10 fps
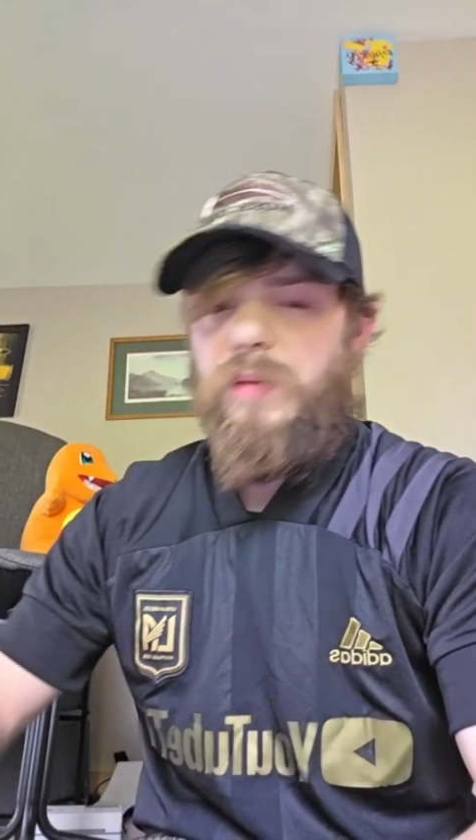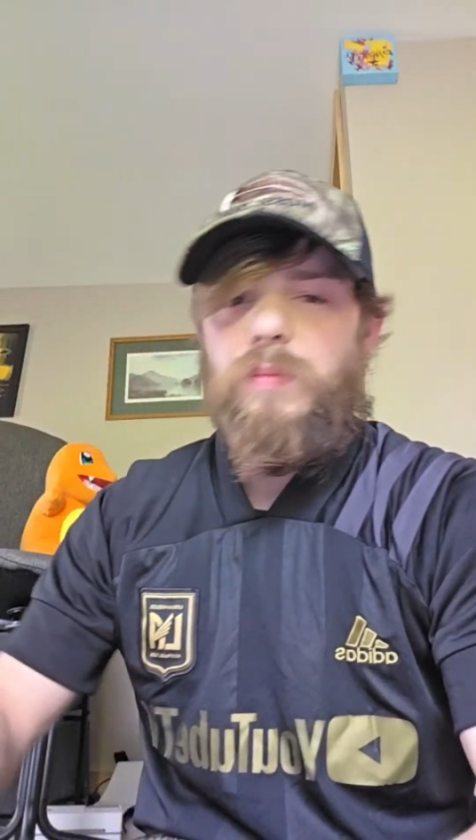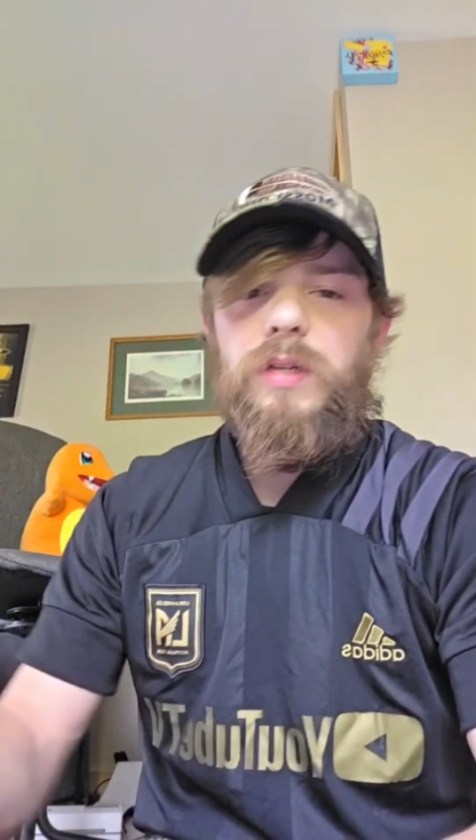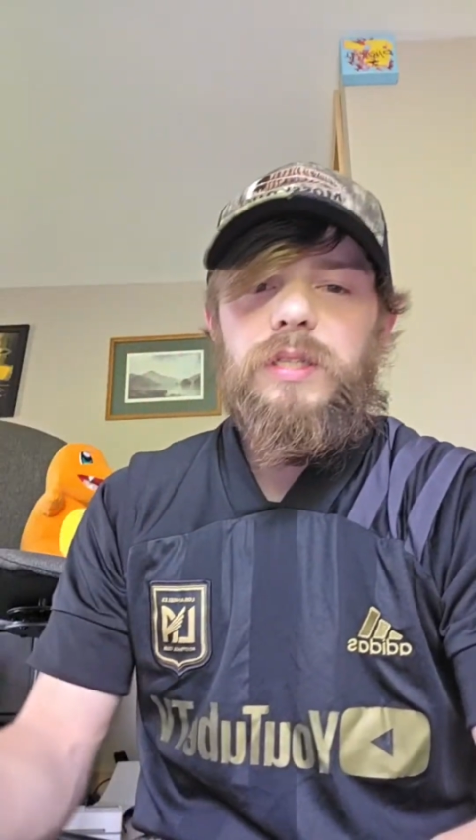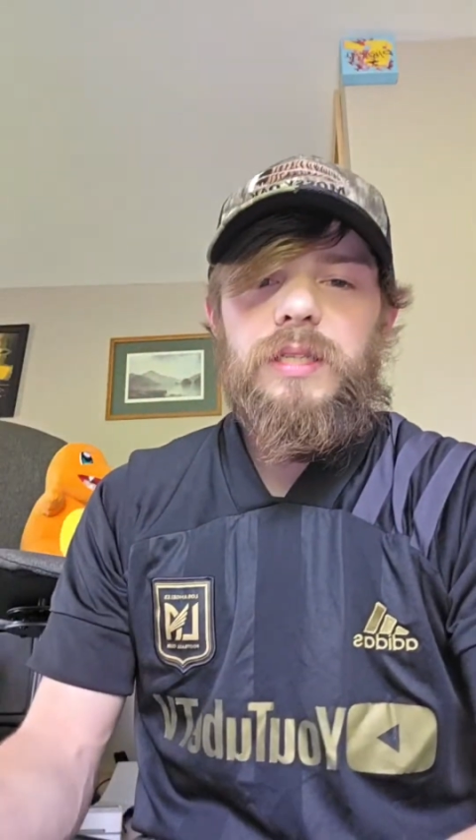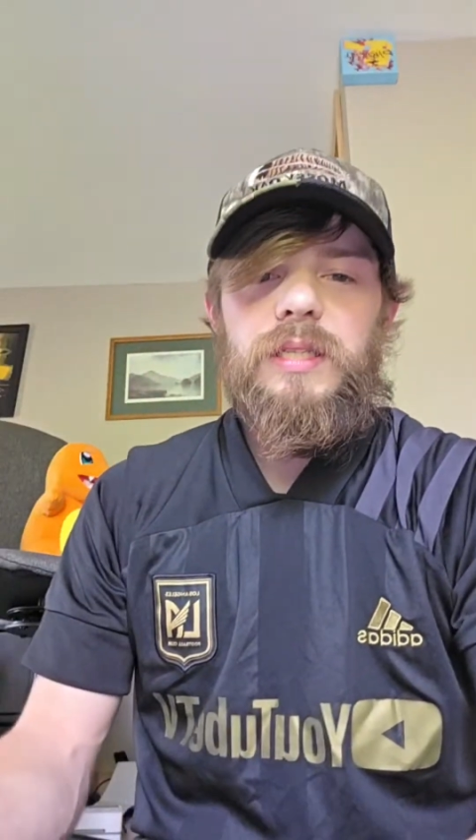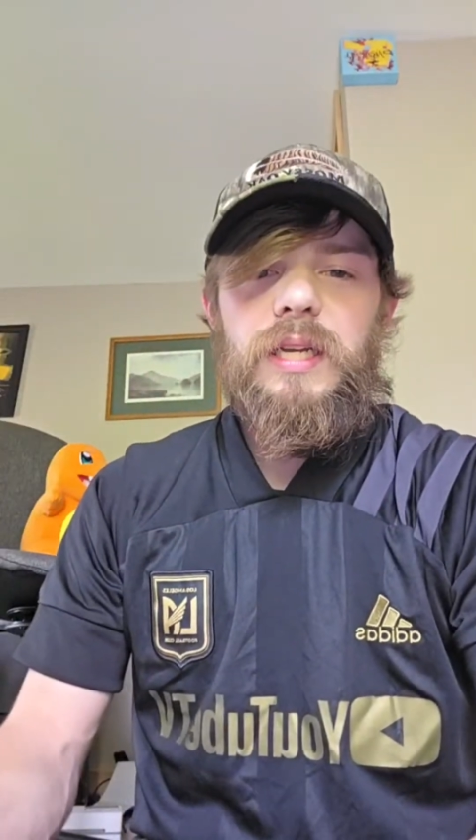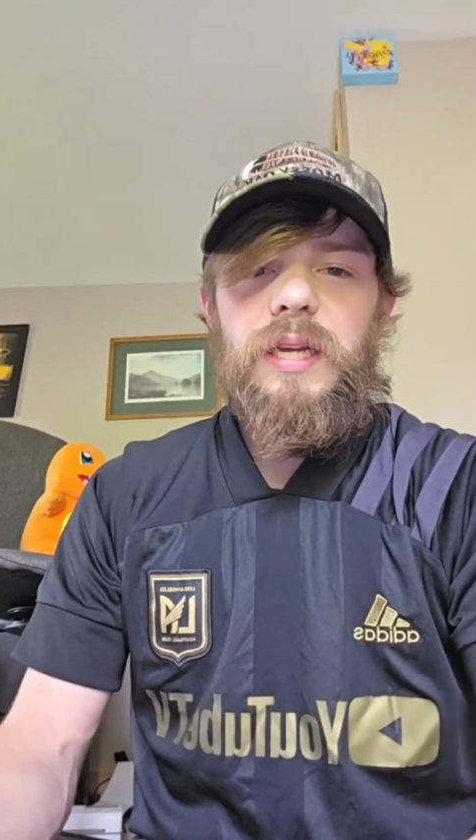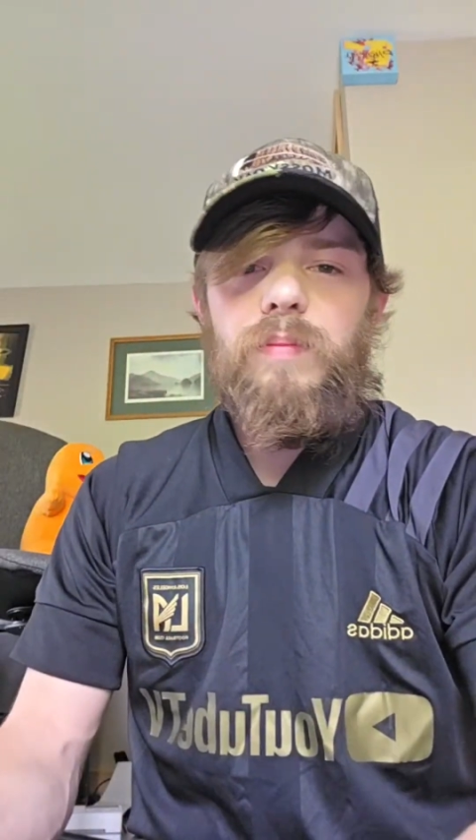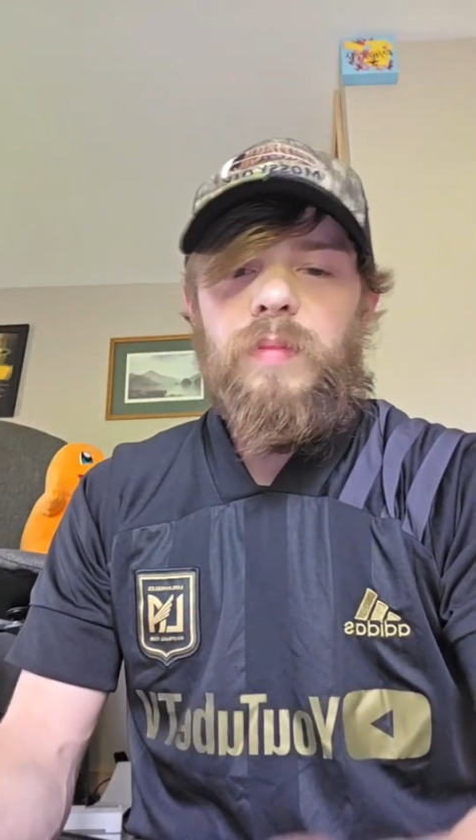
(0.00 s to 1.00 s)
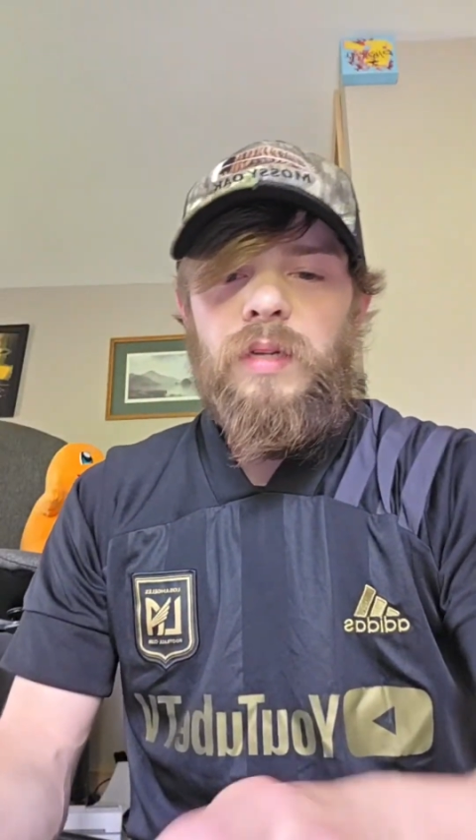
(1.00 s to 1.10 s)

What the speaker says: much the same.